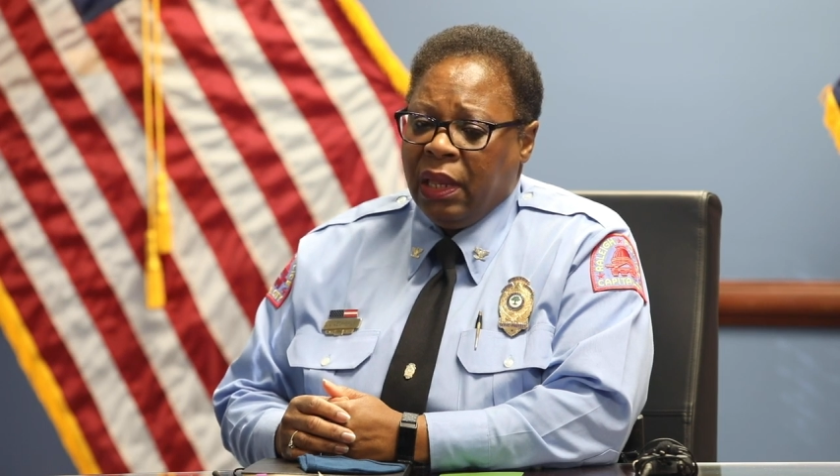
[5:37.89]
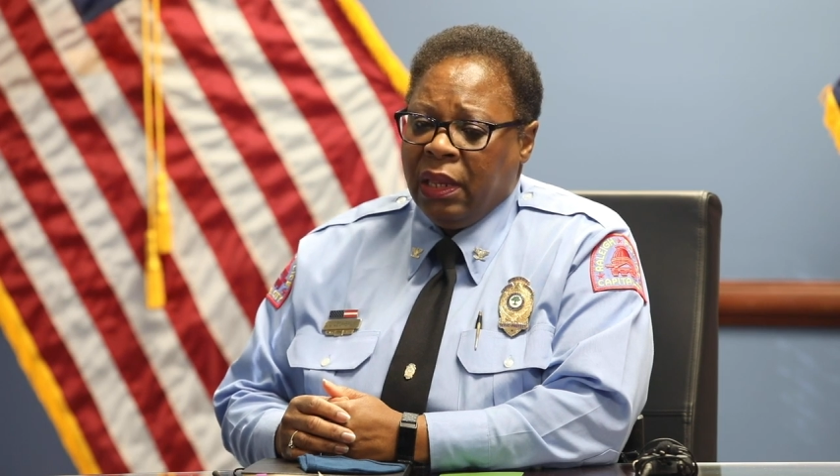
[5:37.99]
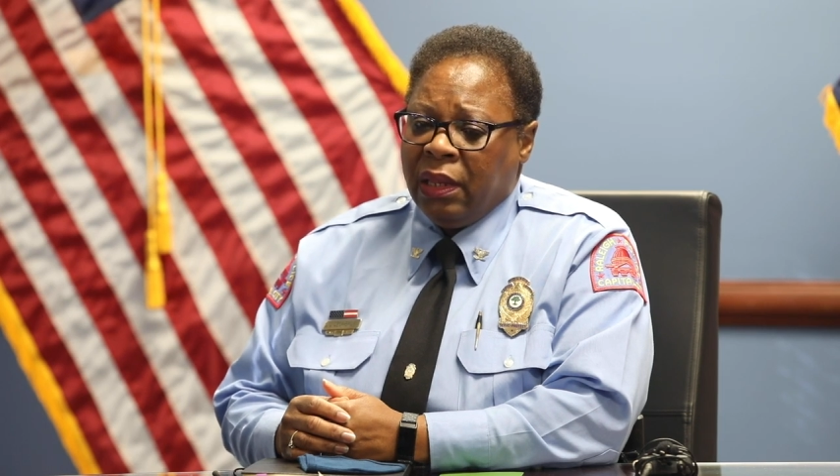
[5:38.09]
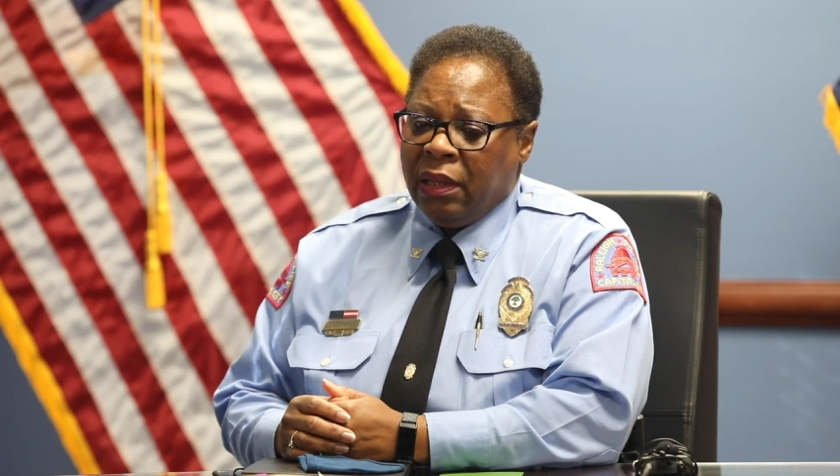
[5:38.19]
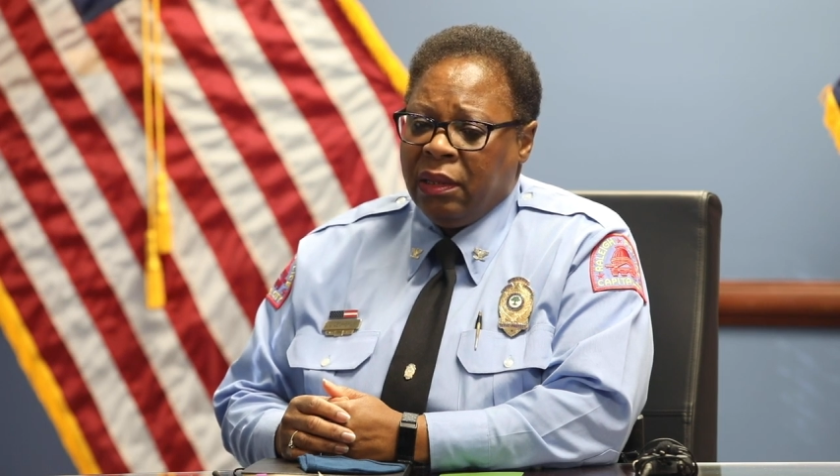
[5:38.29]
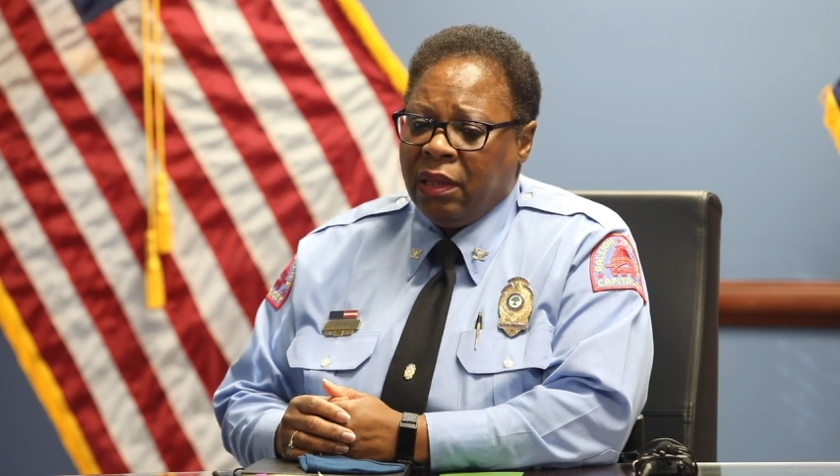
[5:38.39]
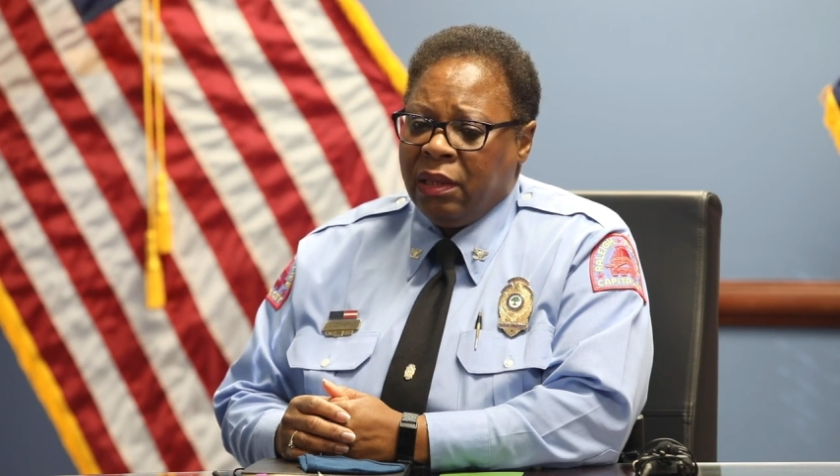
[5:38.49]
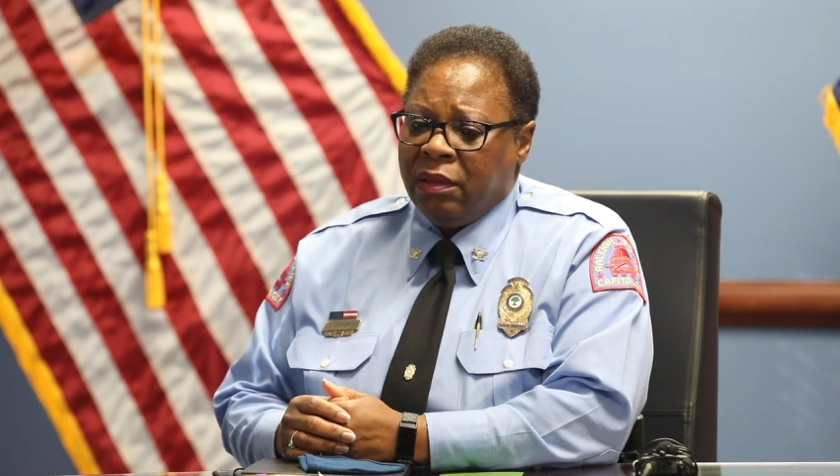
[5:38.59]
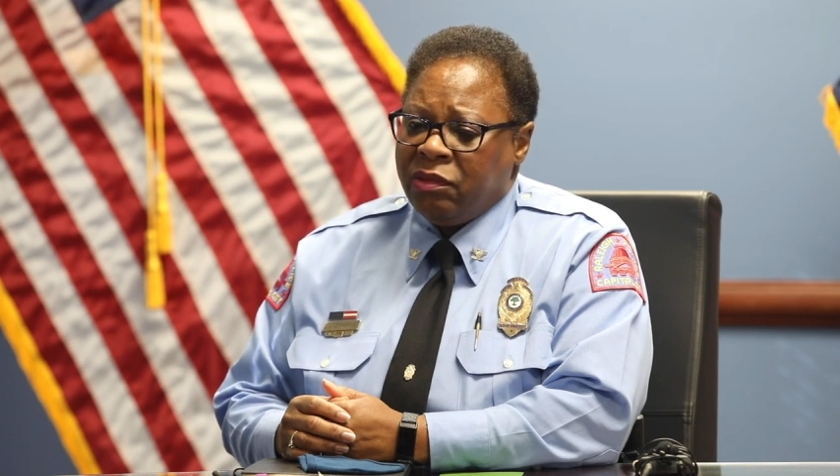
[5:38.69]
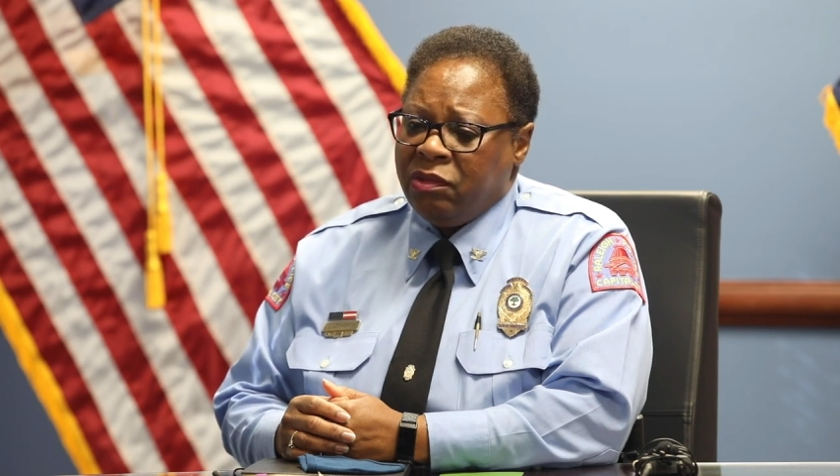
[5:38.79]
and
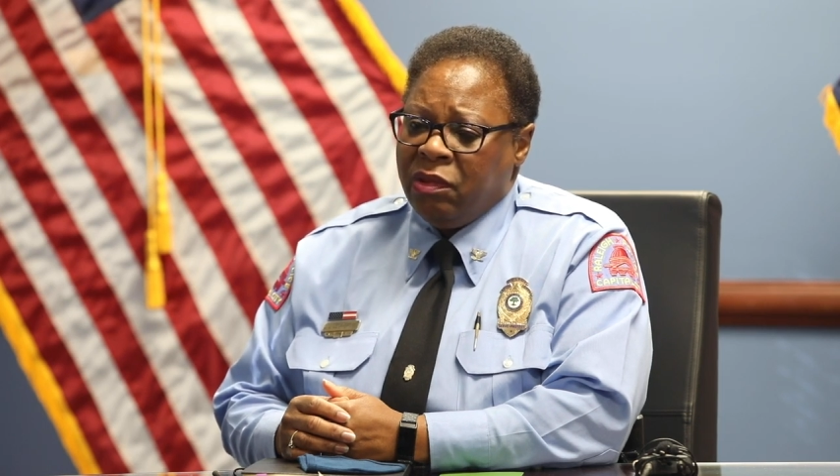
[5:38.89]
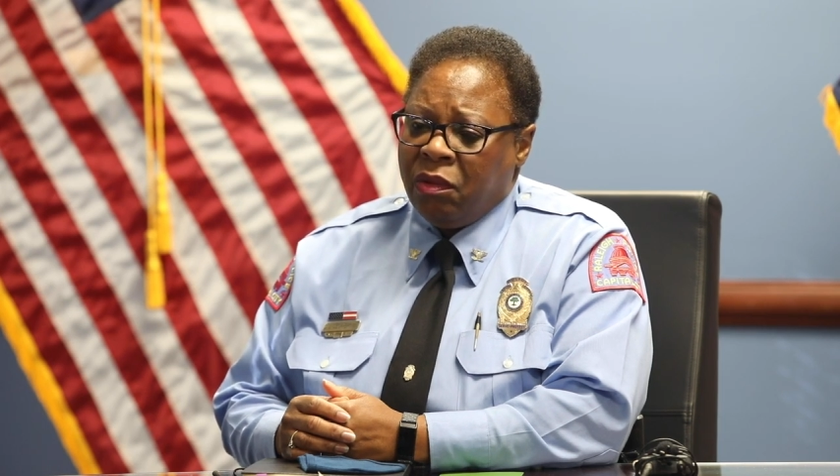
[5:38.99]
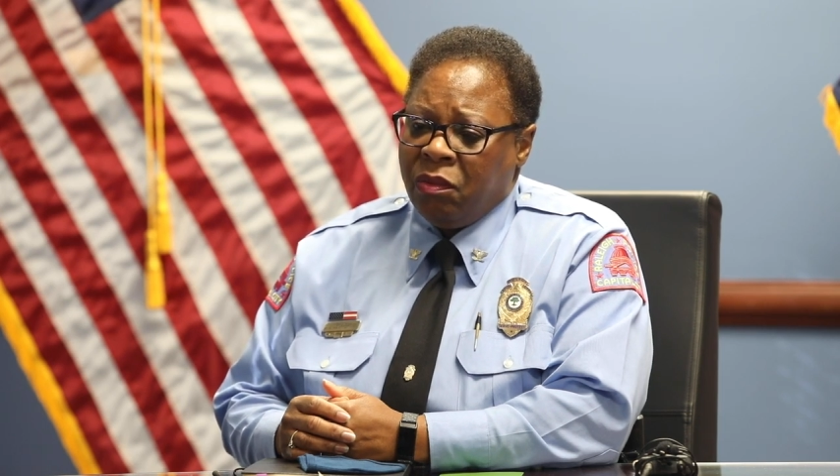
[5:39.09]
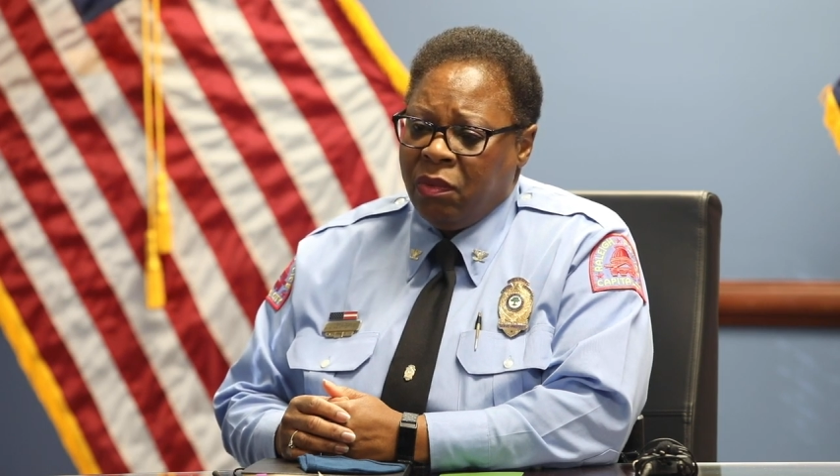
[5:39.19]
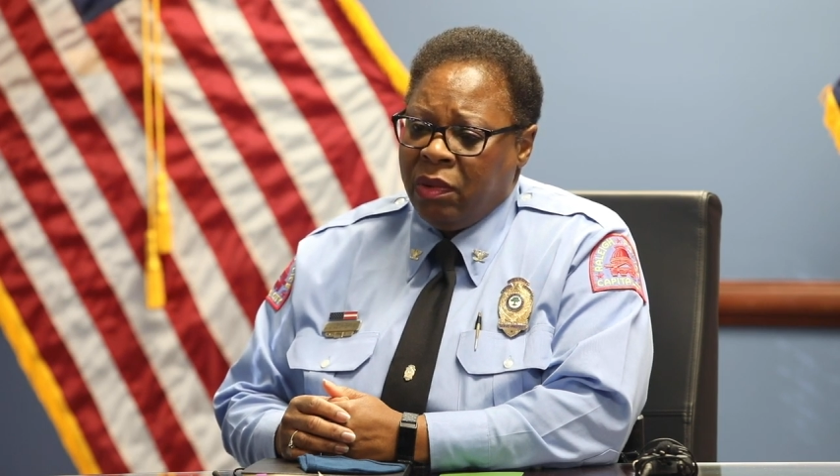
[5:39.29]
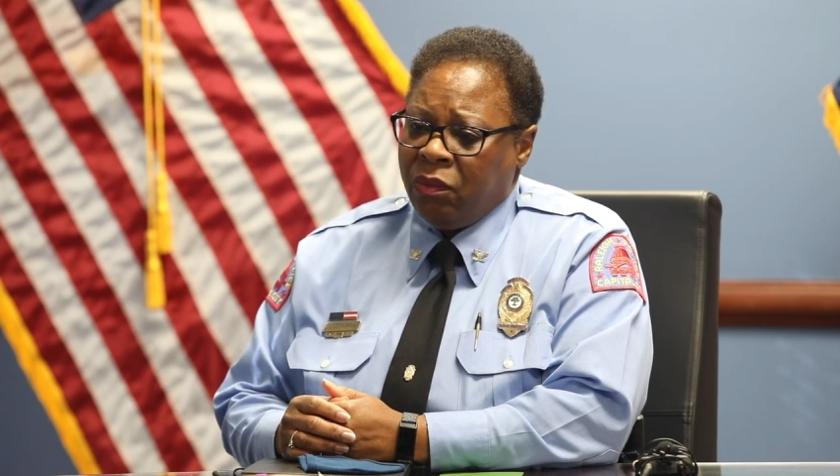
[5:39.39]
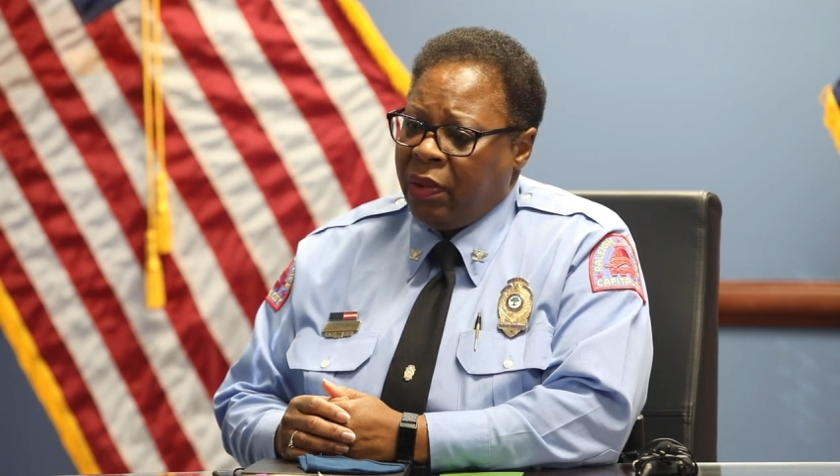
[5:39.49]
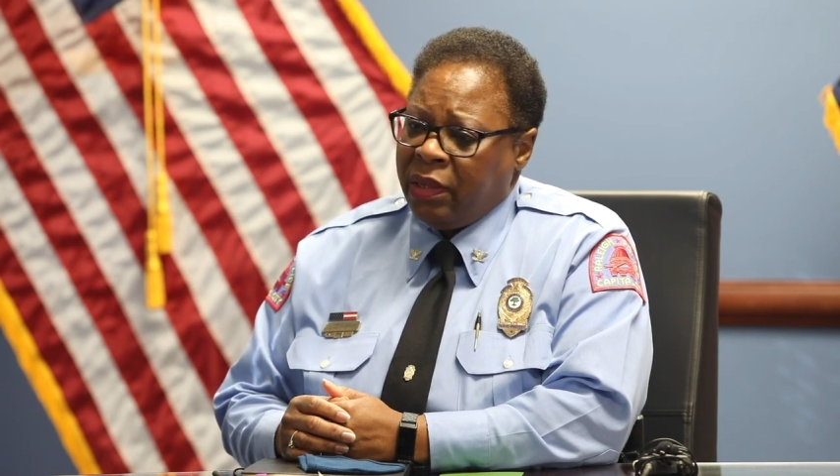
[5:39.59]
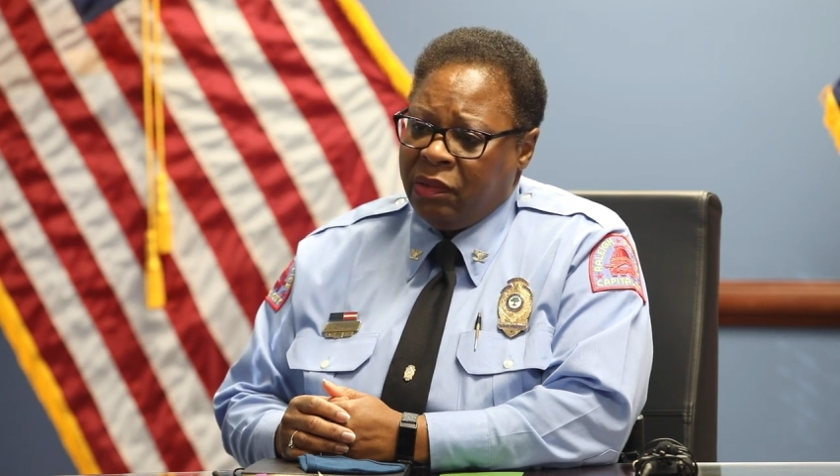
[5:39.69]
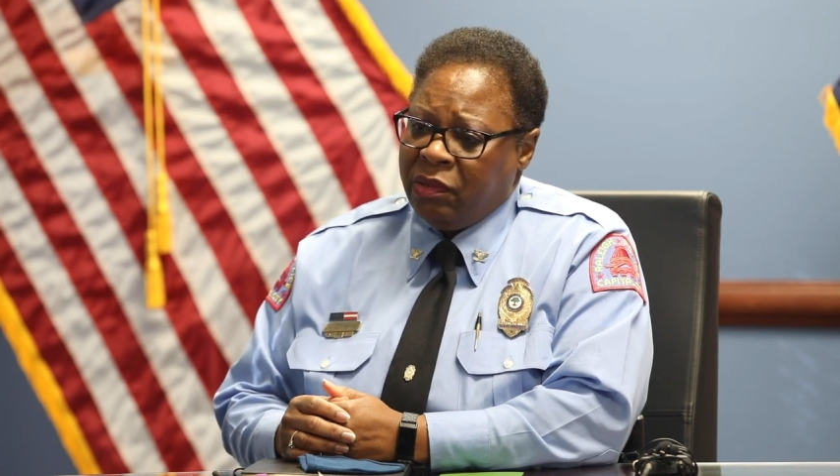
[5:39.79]
there's no one
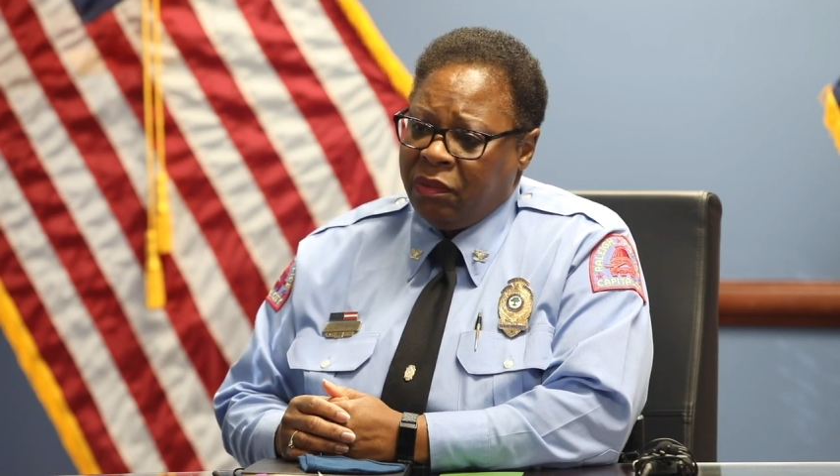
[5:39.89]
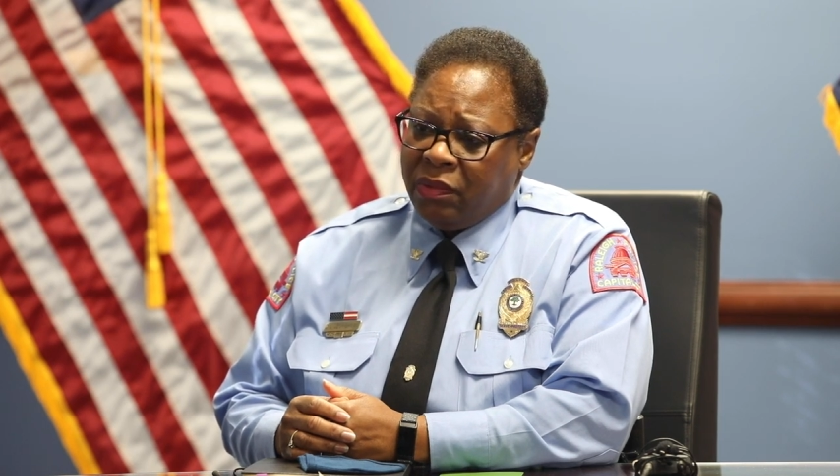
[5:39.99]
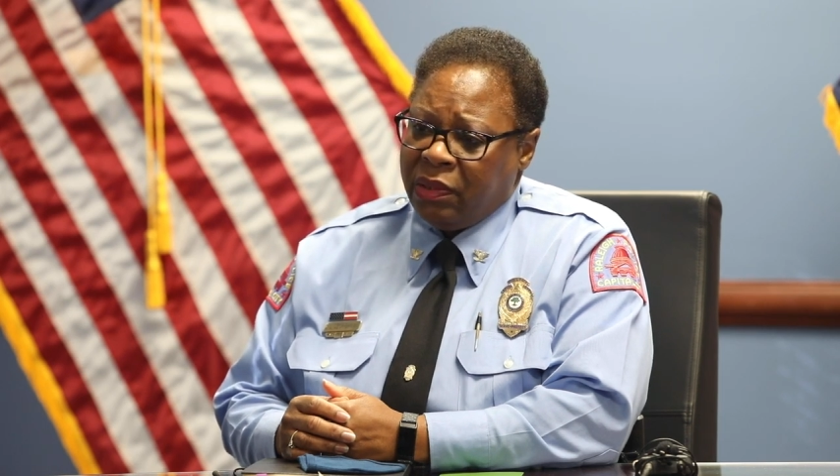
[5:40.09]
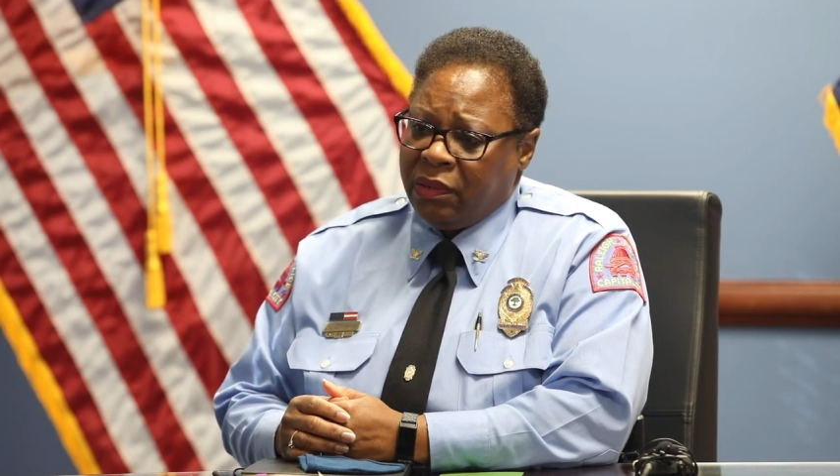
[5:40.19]
way to do